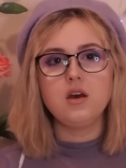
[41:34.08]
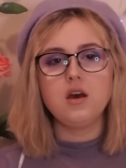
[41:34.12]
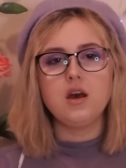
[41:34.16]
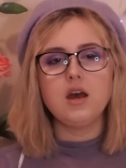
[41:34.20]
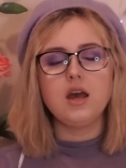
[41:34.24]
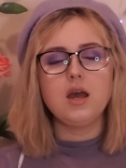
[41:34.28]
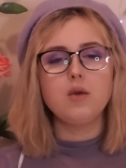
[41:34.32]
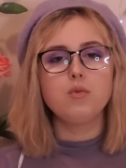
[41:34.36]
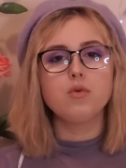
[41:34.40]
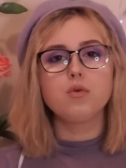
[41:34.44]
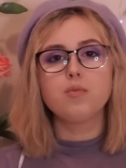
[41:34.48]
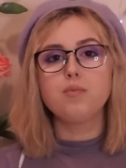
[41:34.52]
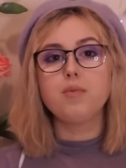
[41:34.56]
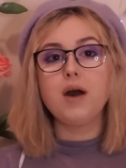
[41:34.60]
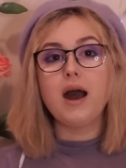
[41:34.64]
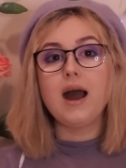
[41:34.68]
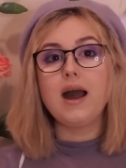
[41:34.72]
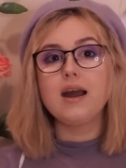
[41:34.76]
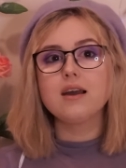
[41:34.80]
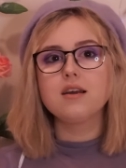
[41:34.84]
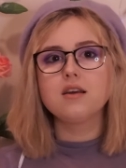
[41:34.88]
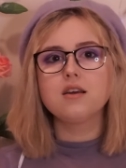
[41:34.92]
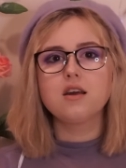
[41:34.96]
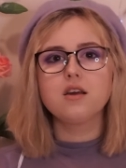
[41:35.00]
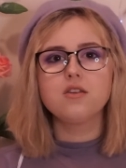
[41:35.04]
It would
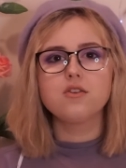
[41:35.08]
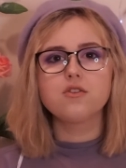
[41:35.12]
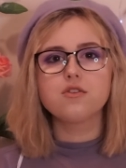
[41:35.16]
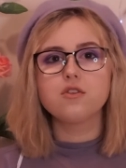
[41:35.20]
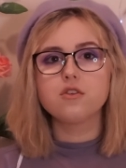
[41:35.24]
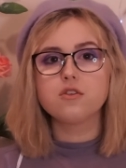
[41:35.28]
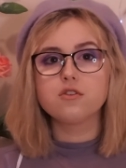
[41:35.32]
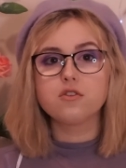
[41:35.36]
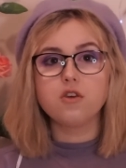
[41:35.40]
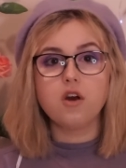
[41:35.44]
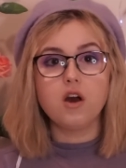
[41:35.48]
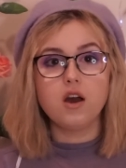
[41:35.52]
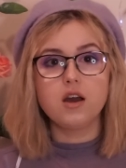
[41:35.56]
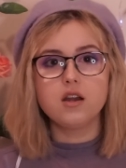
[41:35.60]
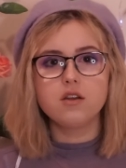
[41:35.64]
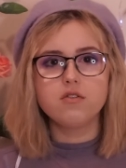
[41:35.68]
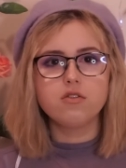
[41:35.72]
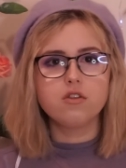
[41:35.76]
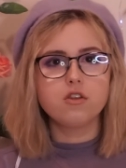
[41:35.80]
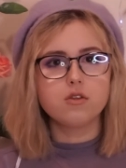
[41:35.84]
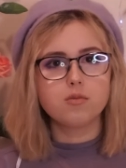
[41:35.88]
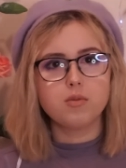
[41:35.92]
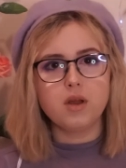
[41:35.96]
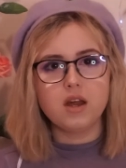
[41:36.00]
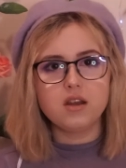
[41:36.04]
bang against the side of
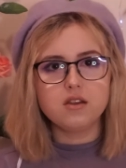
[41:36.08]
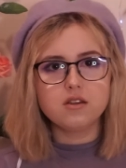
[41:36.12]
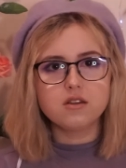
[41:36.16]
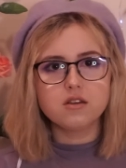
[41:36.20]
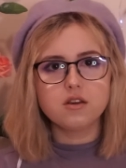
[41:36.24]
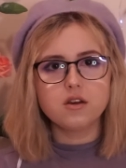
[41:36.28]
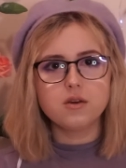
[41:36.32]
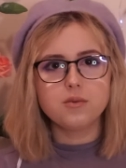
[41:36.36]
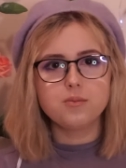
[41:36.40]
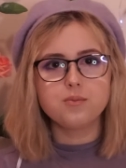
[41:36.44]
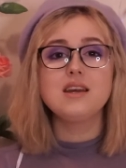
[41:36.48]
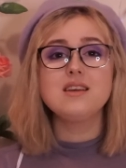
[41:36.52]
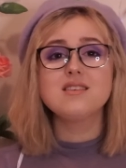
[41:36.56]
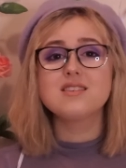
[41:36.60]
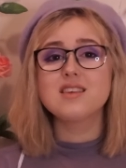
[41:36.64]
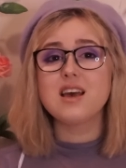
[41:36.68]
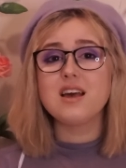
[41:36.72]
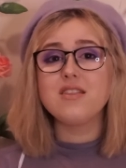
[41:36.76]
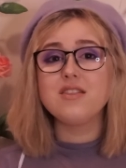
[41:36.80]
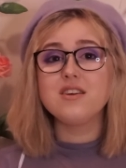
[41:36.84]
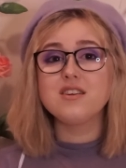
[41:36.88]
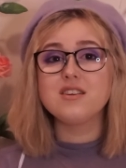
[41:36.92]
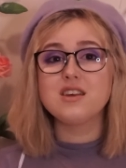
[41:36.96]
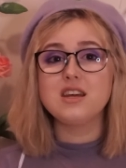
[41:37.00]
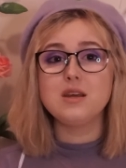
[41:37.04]
the Splendor. He said
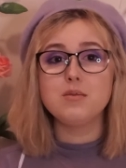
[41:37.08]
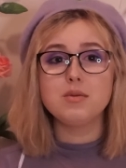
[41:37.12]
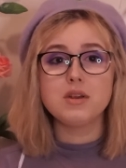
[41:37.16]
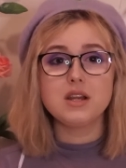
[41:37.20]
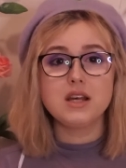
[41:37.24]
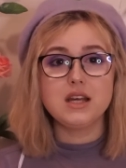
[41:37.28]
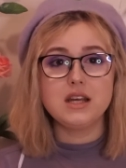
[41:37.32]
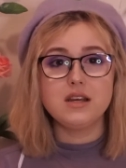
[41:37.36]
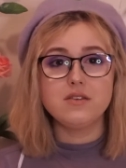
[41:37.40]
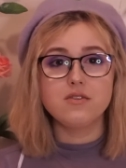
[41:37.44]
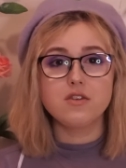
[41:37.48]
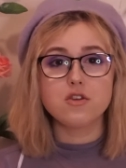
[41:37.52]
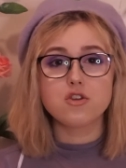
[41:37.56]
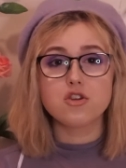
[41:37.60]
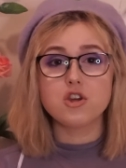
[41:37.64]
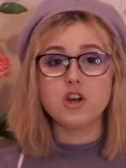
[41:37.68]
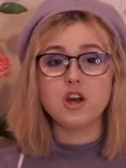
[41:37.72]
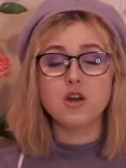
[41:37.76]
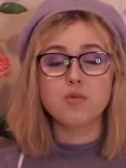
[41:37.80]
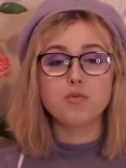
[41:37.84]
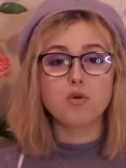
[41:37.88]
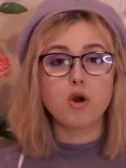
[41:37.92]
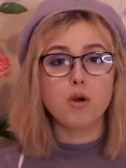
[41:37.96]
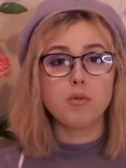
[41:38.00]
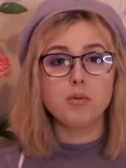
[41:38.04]
that he believed that she
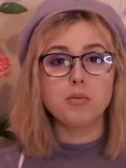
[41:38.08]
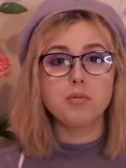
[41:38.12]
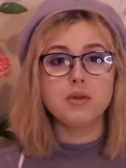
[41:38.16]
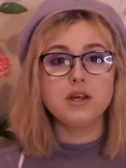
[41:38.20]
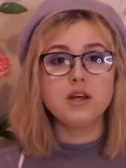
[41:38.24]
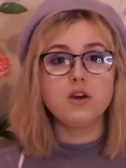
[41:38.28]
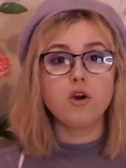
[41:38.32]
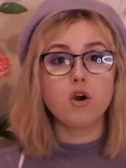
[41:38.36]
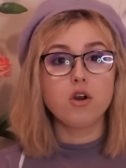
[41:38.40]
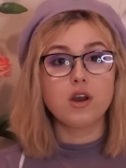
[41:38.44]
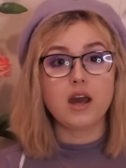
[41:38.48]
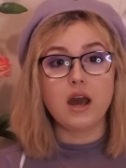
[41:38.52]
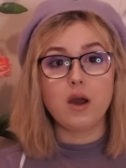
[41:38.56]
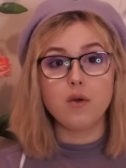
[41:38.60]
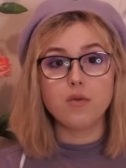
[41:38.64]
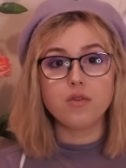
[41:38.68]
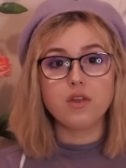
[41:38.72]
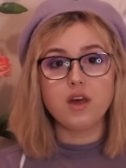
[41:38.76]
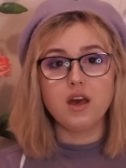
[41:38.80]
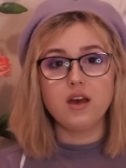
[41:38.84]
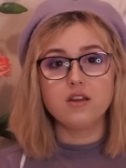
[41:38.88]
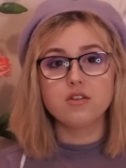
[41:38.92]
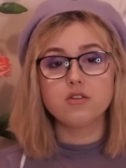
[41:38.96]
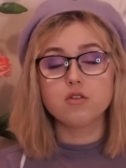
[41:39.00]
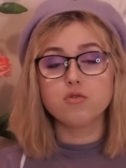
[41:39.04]
had probably gone out
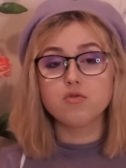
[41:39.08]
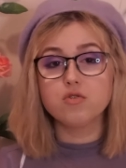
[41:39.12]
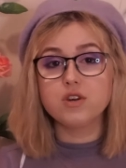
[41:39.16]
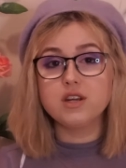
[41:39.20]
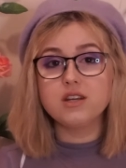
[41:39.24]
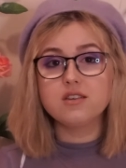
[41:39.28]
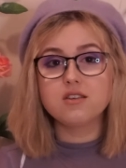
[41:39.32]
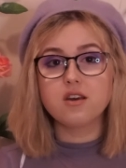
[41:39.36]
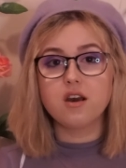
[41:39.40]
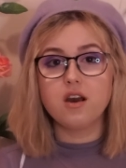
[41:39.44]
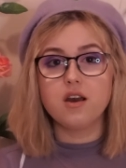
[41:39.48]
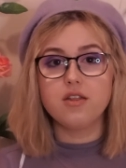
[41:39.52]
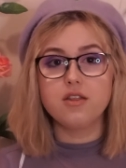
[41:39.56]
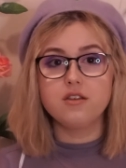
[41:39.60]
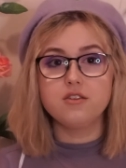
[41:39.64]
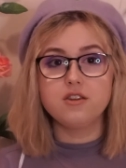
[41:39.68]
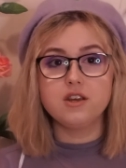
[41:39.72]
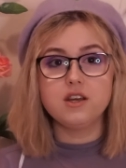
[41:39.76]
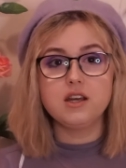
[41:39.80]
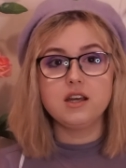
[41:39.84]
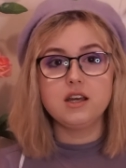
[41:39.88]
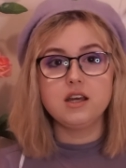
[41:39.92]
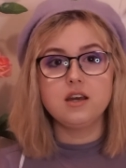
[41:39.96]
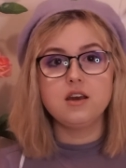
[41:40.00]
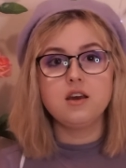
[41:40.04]
there to retie the
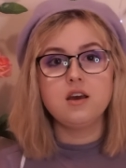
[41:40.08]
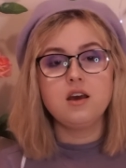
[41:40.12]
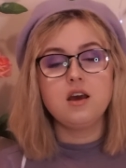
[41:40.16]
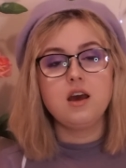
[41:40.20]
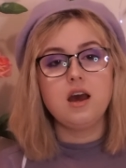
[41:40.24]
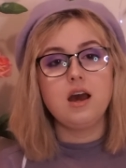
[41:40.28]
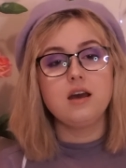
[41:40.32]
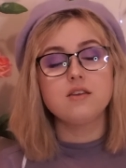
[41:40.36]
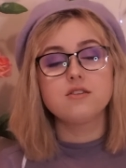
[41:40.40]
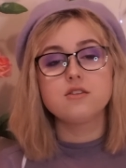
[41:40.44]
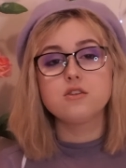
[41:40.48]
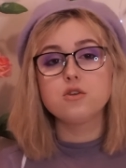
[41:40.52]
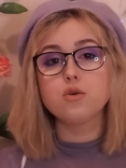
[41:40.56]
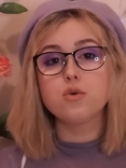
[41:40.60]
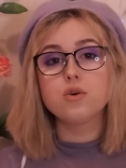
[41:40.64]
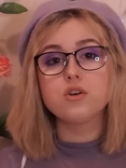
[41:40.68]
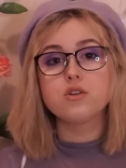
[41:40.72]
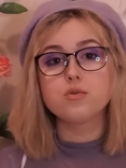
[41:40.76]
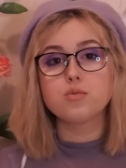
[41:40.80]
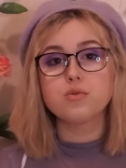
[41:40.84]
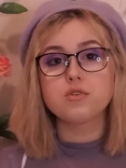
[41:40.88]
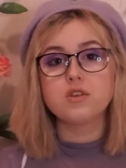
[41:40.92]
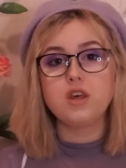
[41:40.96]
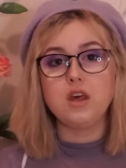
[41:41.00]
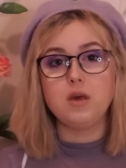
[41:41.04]
dinghy, as the
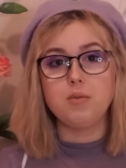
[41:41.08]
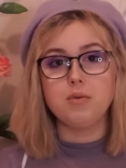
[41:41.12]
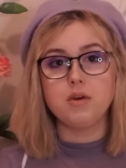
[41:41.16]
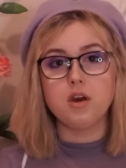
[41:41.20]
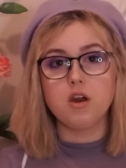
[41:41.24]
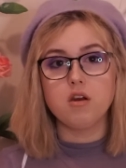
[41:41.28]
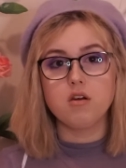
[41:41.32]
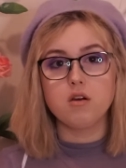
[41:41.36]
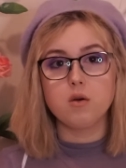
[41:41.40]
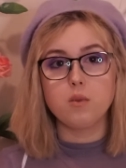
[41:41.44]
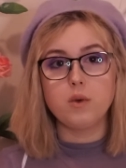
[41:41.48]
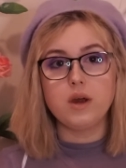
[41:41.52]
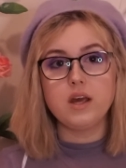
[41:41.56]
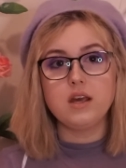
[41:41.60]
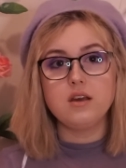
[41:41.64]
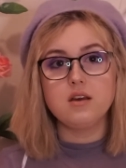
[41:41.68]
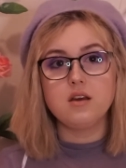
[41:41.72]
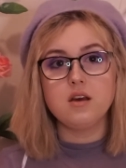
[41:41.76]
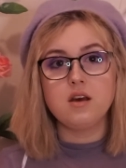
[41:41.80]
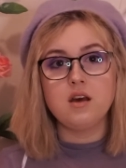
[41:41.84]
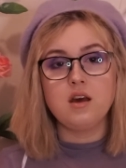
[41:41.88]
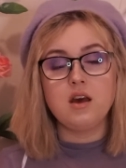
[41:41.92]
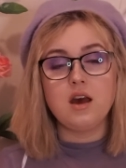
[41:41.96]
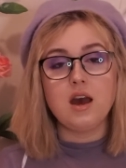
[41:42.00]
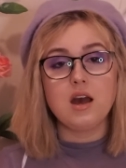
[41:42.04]
noise was keeping her
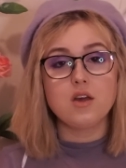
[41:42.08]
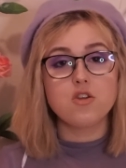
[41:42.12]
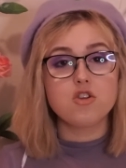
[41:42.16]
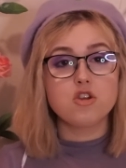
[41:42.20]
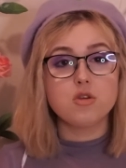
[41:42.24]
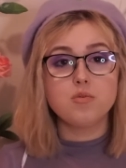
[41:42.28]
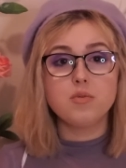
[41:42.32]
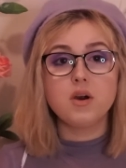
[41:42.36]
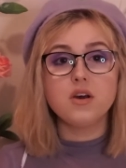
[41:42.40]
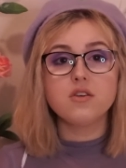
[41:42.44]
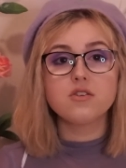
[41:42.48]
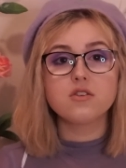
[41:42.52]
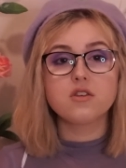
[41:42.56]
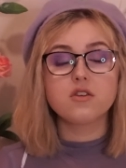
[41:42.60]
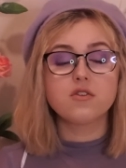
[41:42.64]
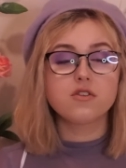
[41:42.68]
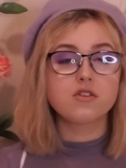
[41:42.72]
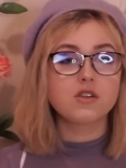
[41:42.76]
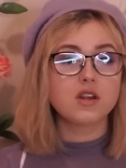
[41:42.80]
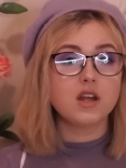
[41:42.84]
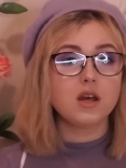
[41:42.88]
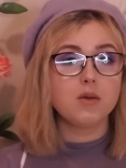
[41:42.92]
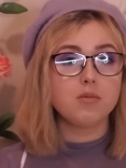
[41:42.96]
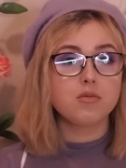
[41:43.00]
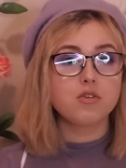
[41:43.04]
awake, and she must have
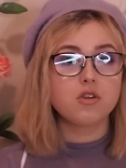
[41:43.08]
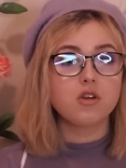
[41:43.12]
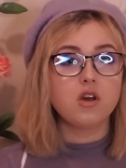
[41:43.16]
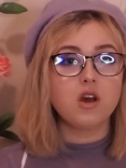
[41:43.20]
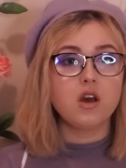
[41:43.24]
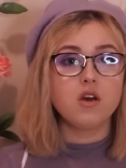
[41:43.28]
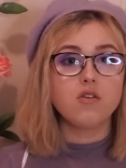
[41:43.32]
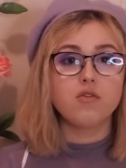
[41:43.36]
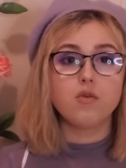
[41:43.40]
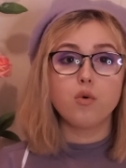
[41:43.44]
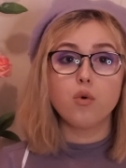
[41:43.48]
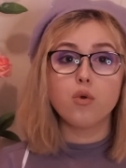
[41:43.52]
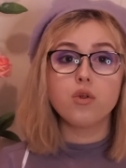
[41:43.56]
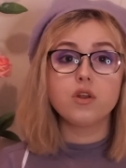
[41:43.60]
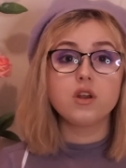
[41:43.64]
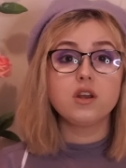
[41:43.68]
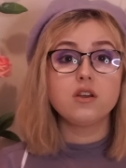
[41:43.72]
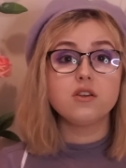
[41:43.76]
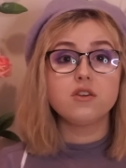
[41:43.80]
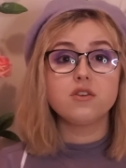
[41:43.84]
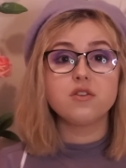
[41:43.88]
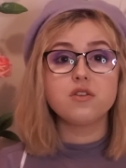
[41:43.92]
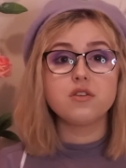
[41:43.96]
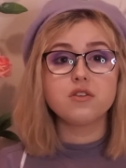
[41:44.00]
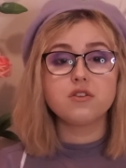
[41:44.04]
slipped, fallen
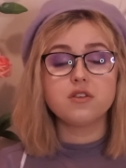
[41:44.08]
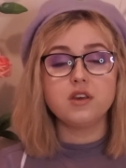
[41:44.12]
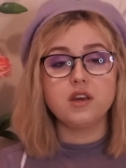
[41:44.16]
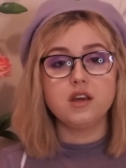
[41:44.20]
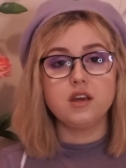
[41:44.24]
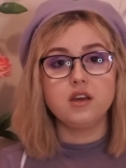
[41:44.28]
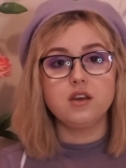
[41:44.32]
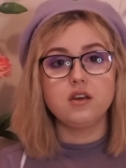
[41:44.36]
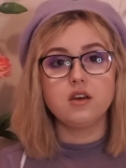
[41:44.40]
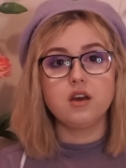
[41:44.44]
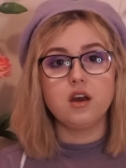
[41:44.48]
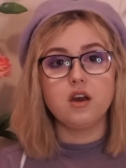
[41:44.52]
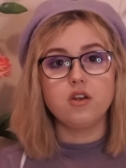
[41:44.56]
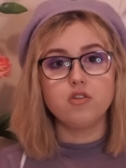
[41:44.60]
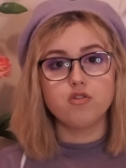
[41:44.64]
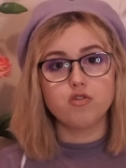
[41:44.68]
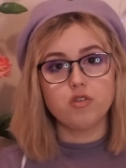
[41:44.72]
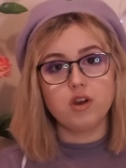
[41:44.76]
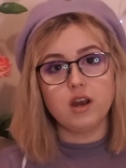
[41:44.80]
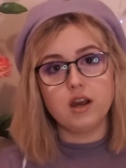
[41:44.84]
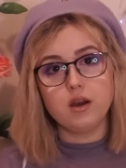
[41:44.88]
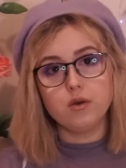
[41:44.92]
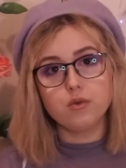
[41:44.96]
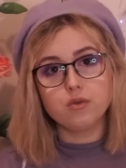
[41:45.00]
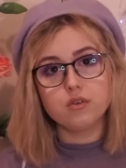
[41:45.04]
into the sea, and
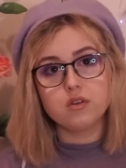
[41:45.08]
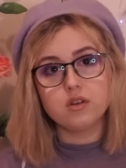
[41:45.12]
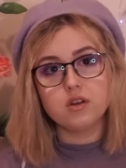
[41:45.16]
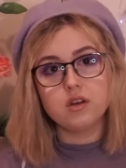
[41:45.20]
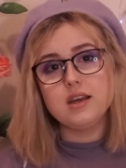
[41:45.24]
drowned.